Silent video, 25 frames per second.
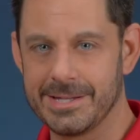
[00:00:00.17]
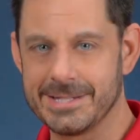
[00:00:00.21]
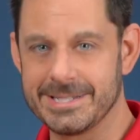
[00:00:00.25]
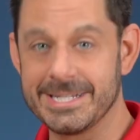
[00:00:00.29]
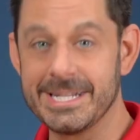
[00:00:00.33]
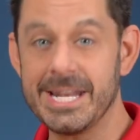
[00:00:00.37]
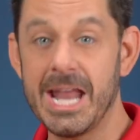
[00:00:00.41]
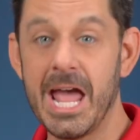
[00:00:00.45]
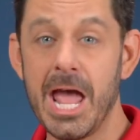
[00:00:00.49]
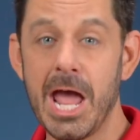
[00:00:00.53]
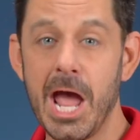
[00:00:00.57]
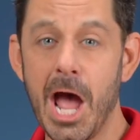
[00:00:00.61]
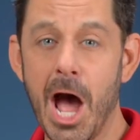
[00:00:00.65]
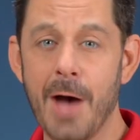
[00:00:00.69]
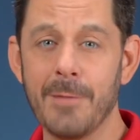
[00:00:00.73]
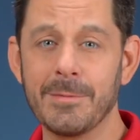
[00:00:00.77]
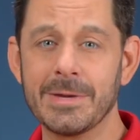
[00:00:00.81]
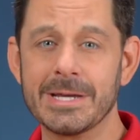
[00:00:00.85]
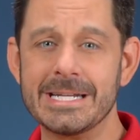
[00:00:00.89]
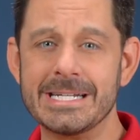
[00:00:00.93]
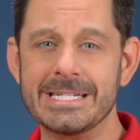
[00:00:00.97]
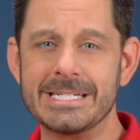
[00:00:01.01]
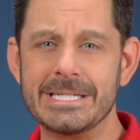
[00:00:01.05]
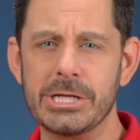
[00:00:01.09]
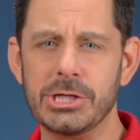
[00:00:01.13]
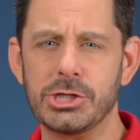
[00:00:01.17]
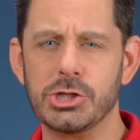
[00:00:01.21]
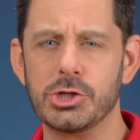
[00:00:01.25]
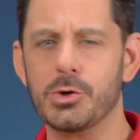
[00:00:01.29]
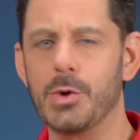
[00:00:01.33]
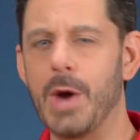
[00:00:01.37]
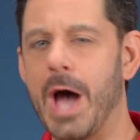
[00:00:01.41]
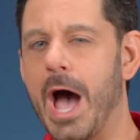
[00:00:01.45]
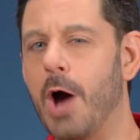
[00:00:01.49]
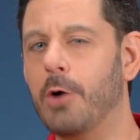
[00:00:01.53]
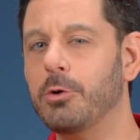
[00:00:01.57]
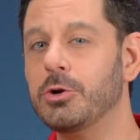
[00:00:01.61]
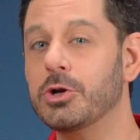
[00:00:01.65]
Today, I'm going to teach you
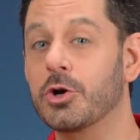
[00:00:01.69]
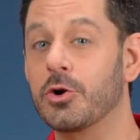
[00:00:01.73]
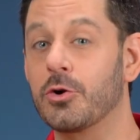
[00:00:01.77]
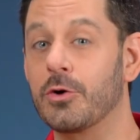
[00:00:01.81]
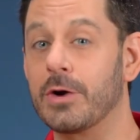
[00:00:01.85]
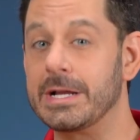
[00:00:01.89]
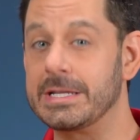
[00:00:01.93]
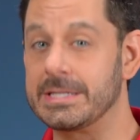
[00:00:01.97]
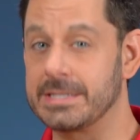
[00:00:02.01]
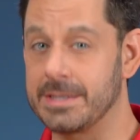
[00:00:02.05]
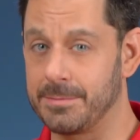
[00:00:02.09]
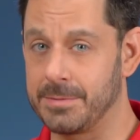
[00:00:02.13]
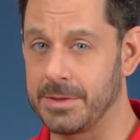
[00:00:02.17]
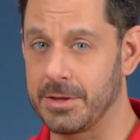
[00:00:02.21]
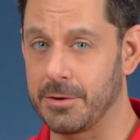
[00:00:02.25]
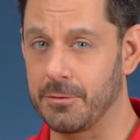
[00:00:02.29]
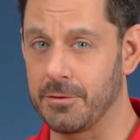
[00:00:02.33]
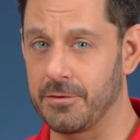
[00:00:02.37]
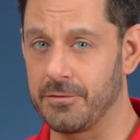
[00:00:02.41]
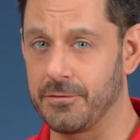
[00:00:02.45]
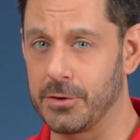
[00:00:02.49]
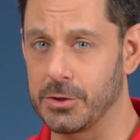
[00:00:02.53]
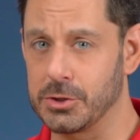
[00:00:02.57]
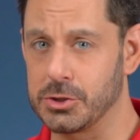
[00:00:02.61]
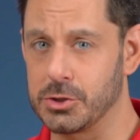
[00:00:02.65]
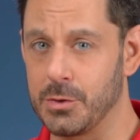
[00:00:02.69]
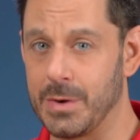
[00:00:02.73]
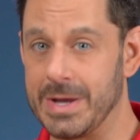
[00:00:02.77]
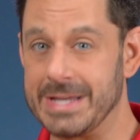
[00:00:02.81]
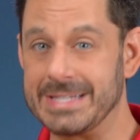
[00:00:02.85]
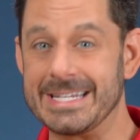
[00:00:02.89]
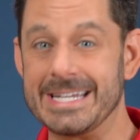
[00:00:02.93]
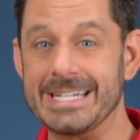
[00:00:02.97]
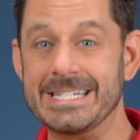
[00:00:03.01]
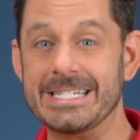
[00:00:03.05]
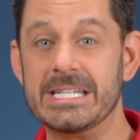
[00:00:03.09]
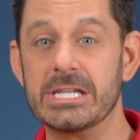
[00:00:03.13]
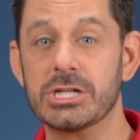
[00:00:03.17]
how to create something referred to
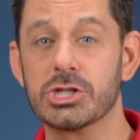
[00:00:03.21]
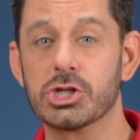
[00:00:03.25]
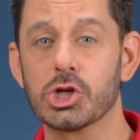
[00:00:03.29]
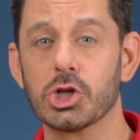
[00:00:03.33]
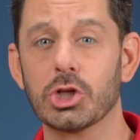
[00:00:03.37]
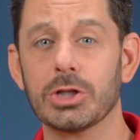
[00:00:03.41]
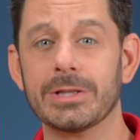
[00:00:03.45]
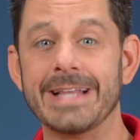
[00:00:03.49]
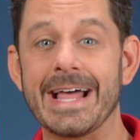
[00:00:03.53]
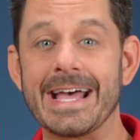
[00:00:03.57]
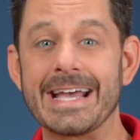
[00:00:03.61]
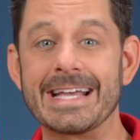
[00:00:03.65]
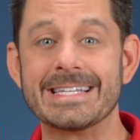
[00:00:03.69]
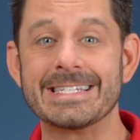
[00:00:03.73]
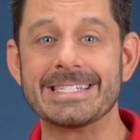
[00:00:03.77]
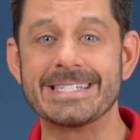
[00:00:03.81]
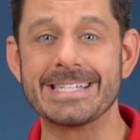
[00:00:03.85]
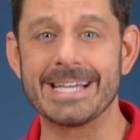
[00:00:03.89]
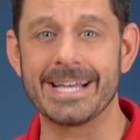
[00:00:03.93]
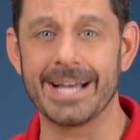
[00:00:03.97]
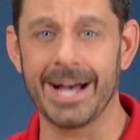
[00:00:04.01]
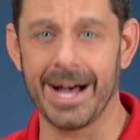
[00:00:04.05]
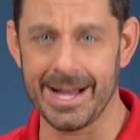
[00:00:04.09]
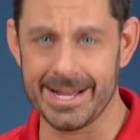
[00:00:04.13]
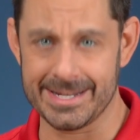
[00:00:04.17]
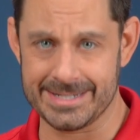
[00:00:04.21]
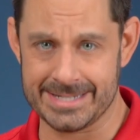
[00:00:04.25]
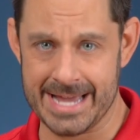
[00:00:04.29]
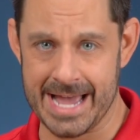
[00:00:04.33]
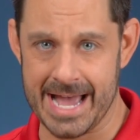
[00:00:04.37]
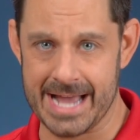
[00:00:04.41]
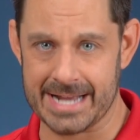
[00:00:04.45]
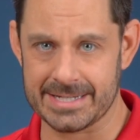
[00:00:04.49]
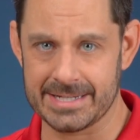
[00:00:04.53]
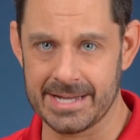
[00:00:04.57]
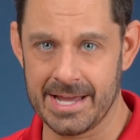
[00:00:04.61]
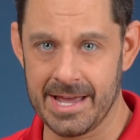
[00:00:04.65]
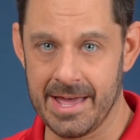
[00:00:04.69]
as a digital legacy
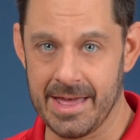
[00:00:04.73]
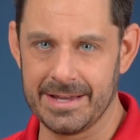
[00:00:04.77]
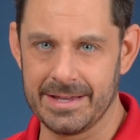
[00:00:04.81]
contact.